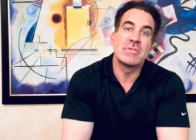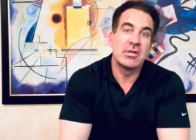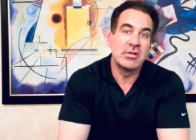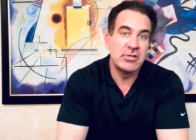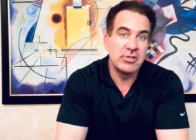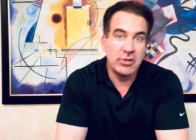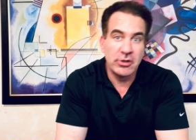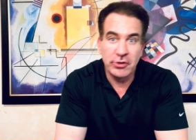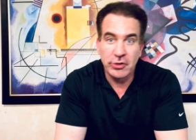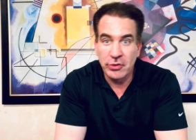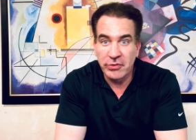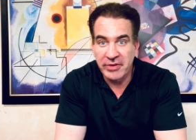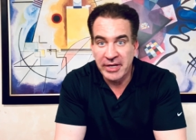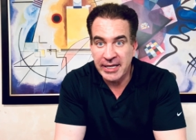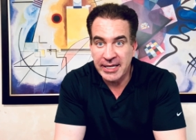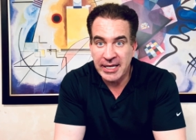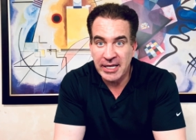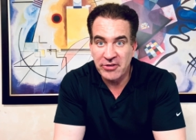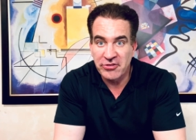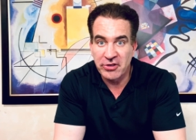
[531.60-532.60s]
your new
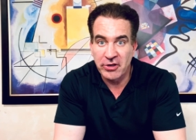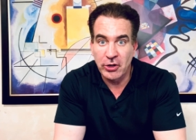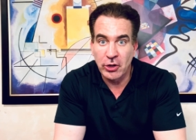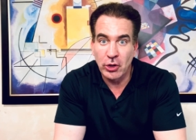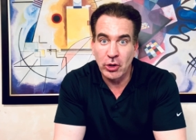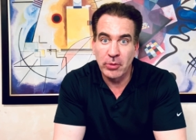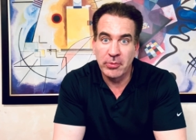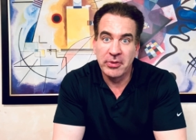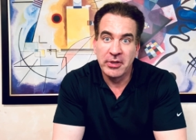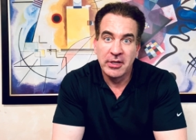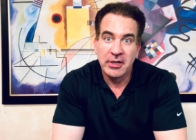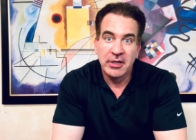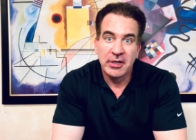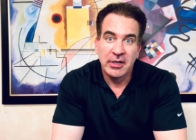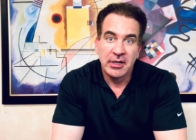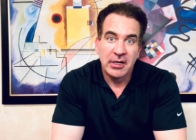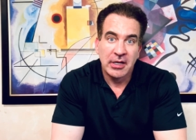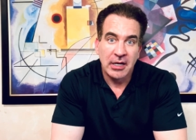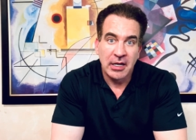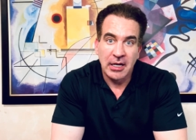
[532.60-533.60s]
vacation home
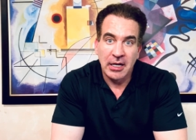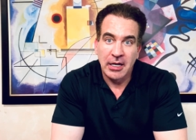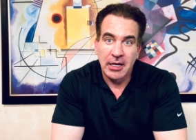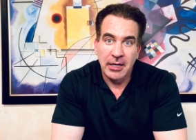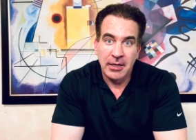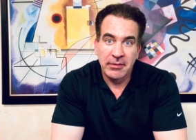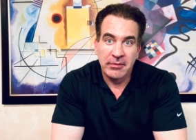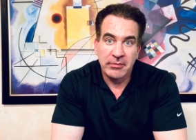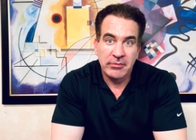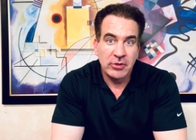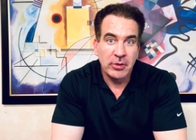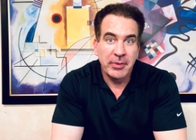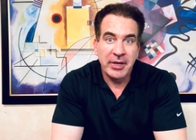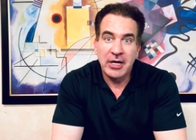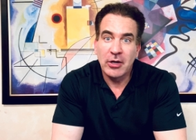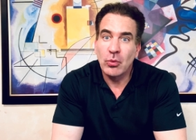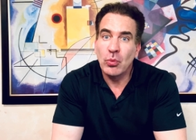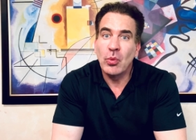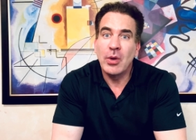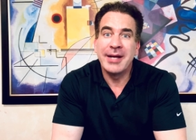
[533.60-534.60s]
no
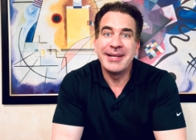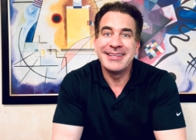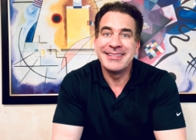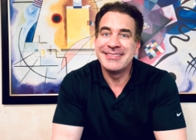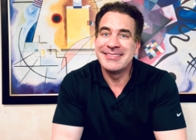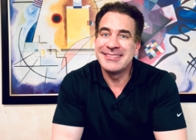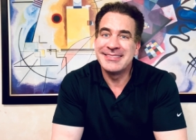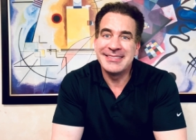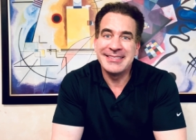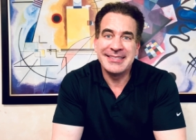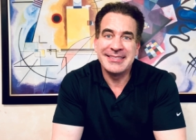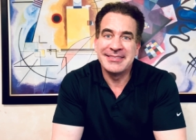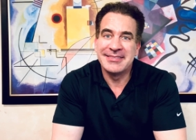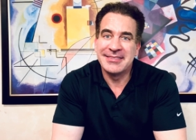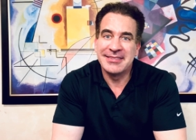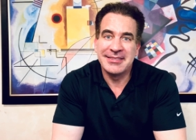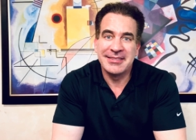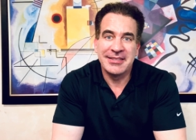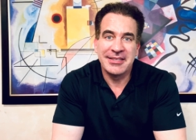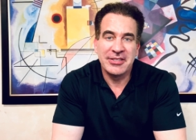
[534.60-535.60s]
matter what
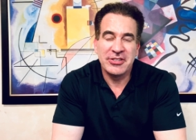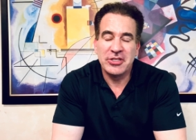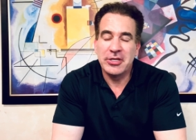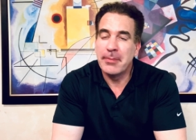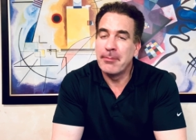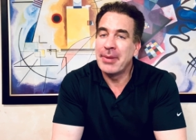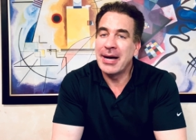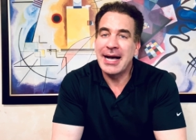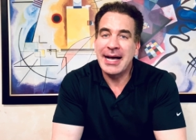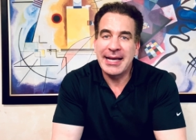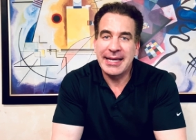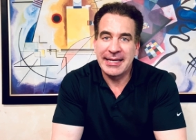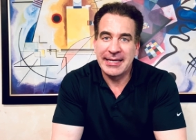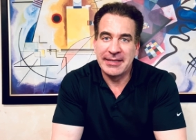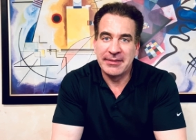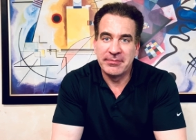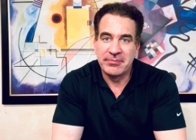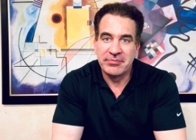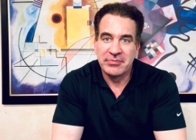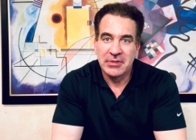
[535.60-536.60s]
season you buy in.
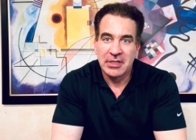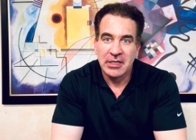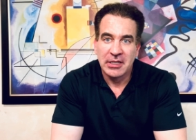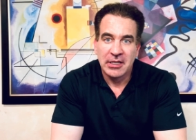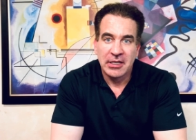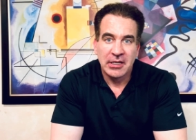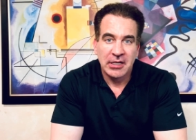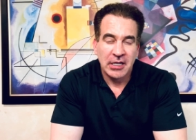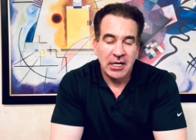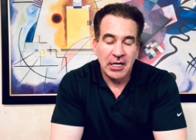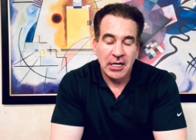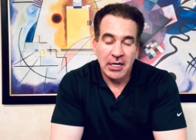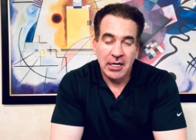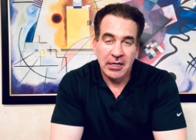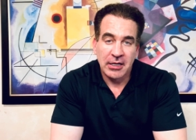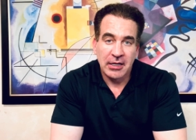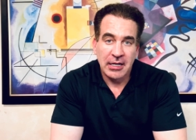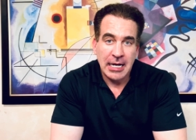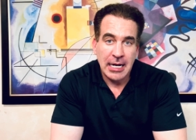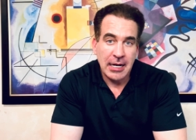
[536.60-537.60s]

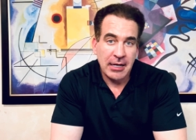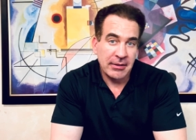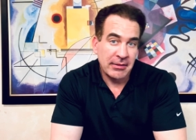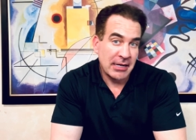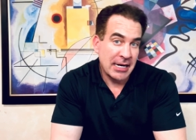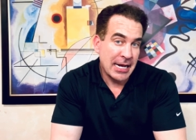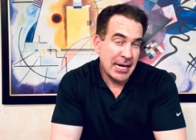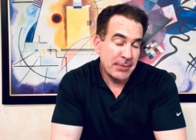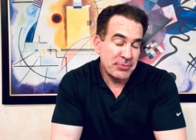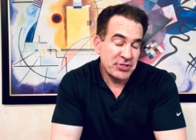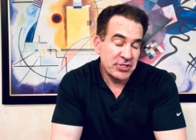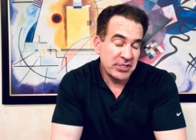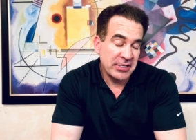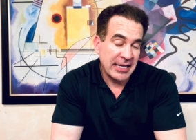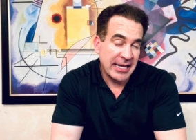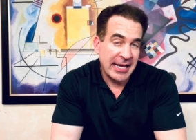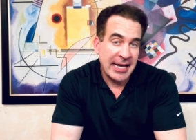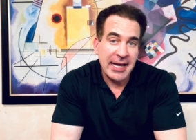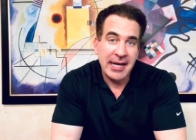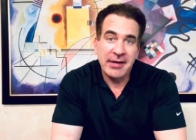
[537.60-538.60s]
An option
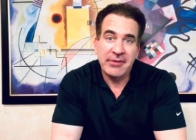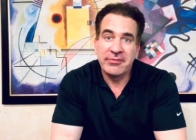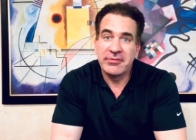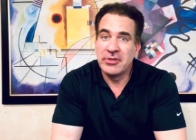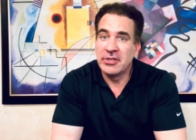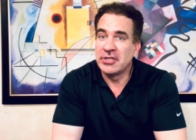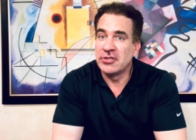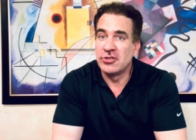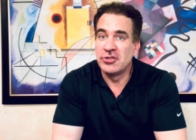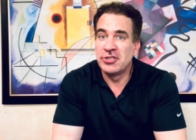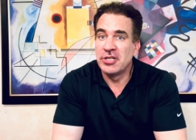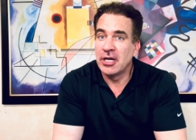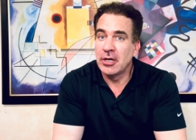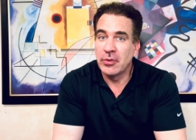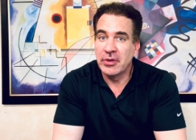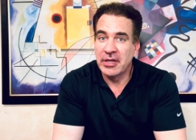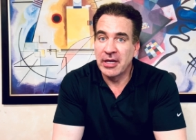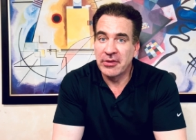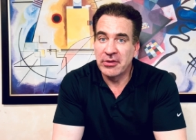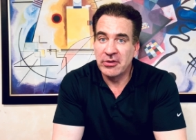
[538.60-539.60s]
you can share
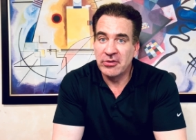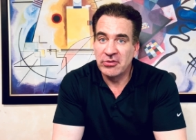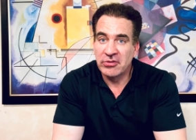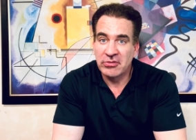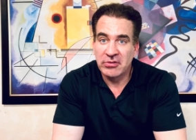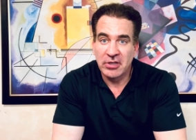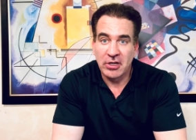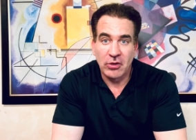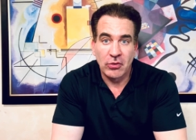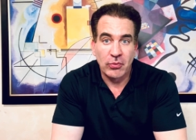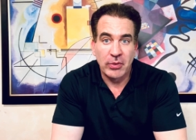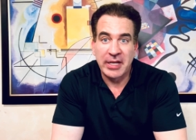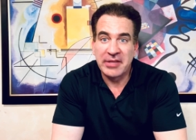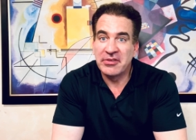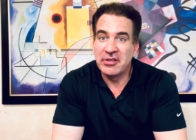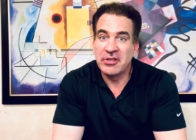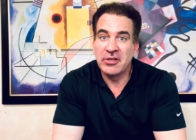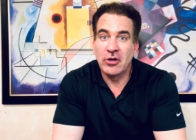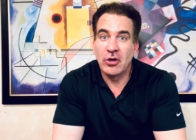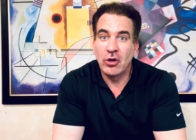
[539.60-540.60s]
with others,
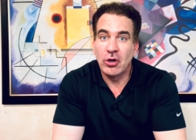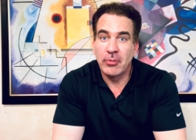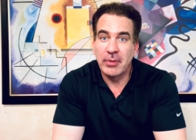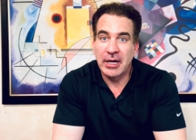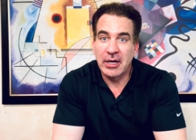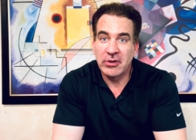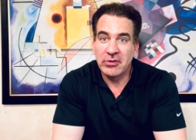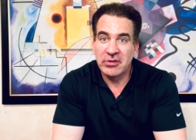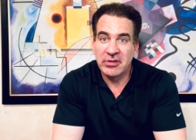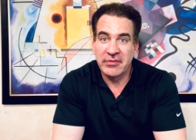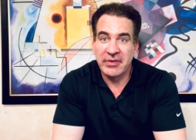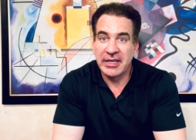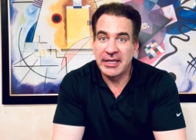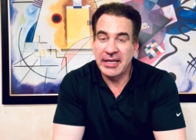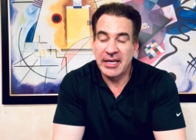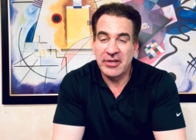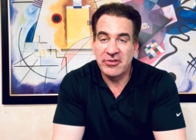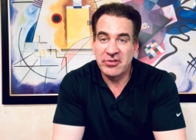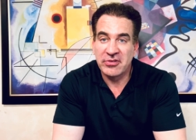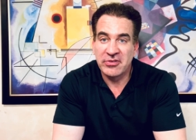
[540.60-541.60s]
renting your home out to
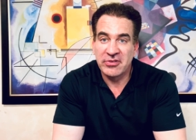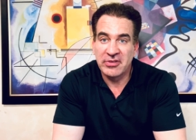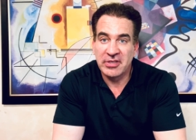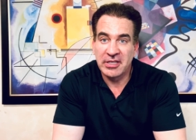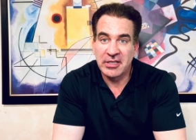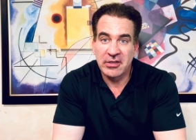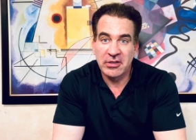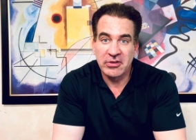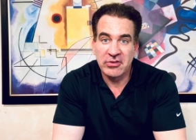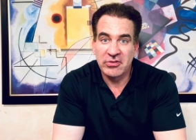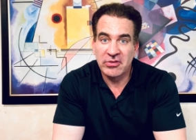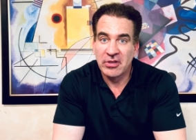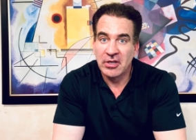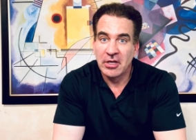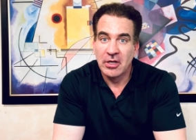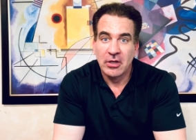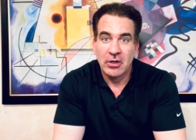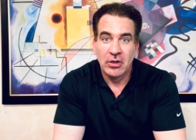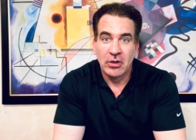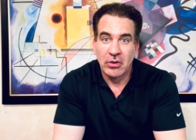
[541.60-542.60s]
vacation seekers
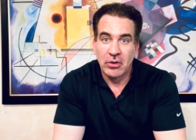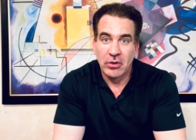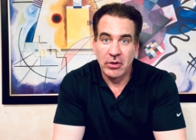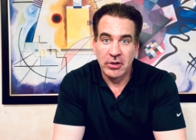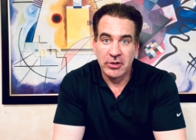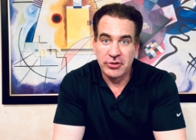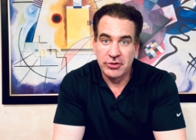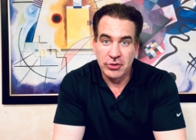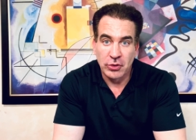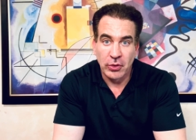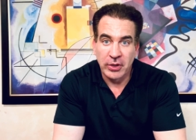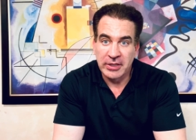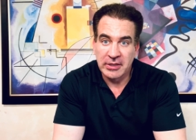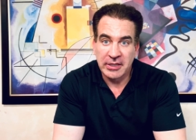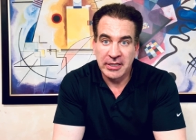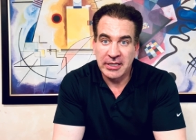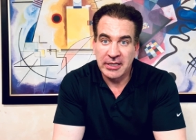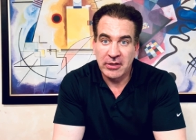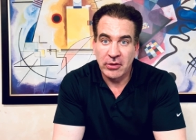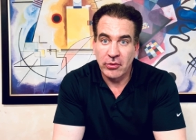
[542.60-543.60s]
or
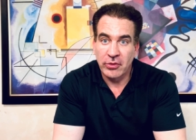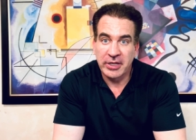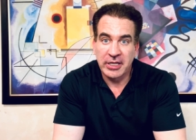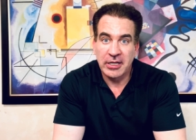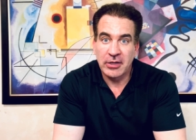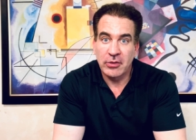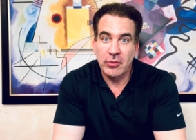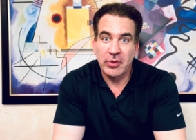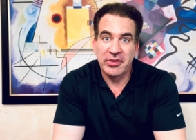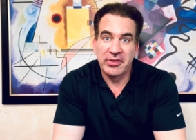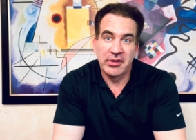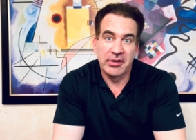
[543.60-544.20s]
jointly owning it with